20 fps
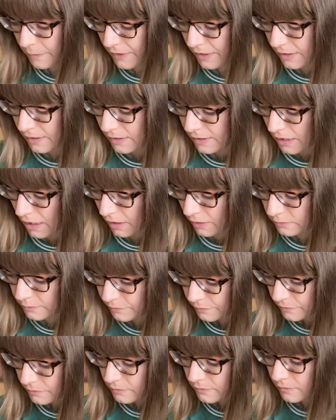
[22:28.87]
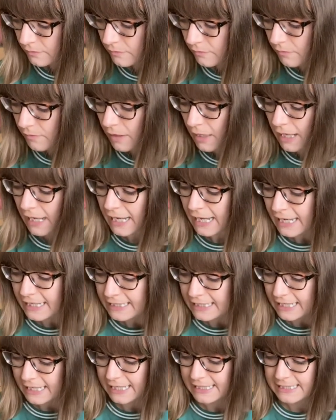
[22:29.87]
So I
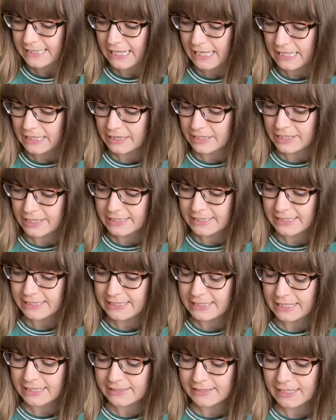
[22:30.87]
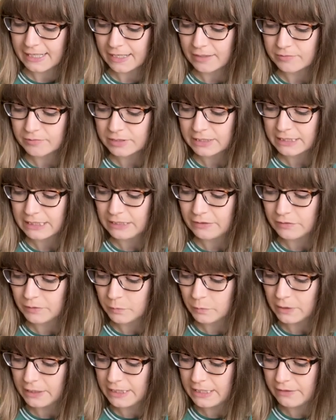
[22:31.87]
get a 36 count even
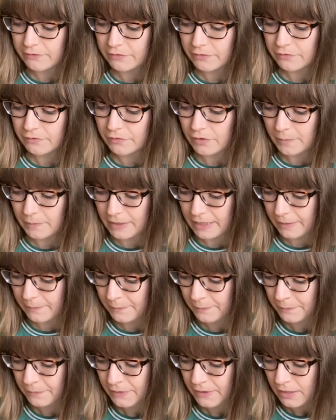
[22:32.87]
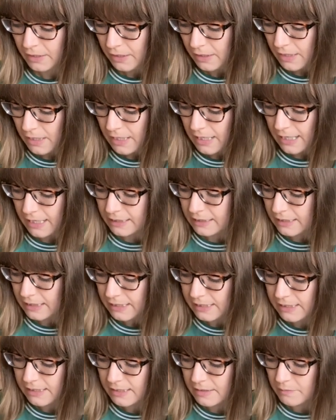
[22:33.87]
weave from them, and
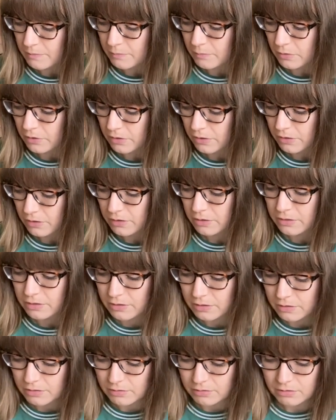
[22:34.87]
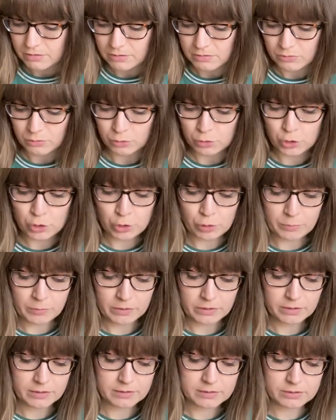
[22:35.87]
this month's or 2
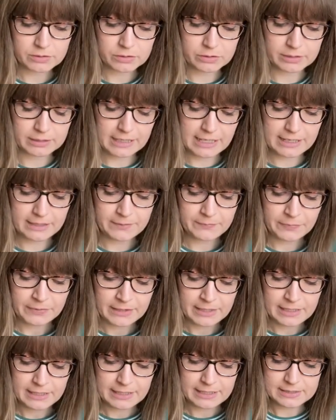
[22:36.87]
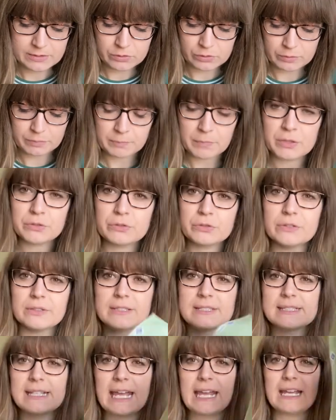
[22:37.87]
months colour is called Mottled
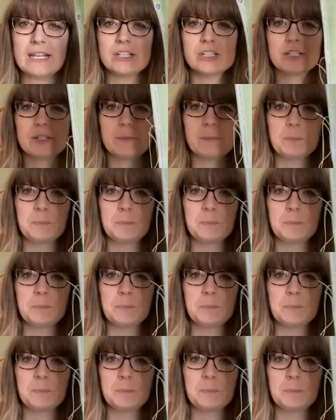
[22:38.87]
Sage.